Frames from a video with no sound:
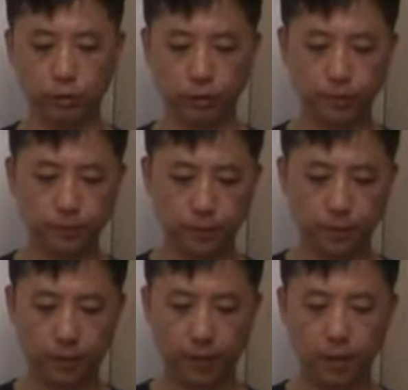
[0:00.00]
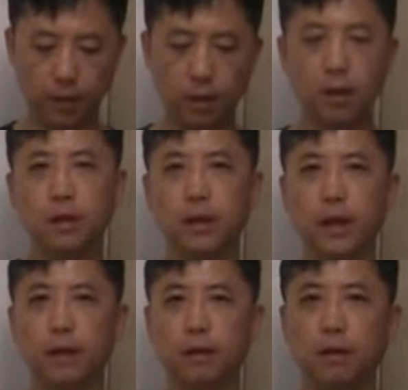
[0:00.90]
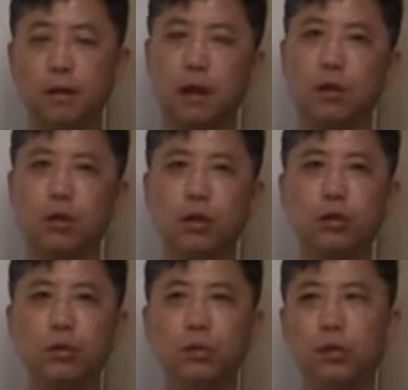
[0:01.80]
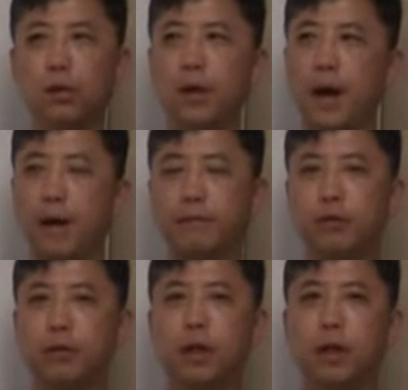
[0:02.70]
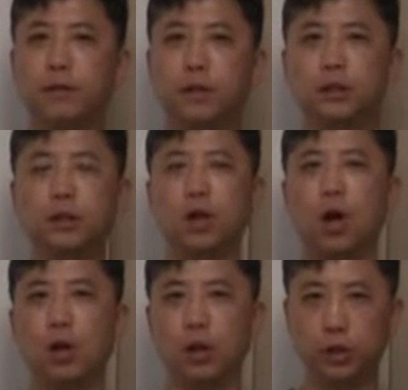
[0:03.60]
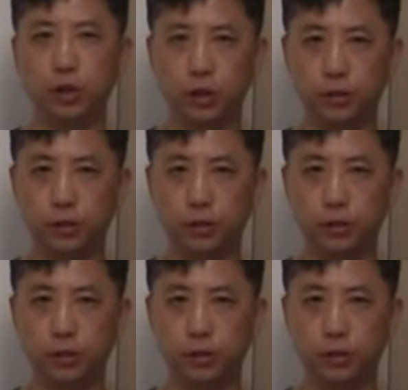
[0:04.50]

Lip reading: you, right? Then now you have to deliver this knowledge,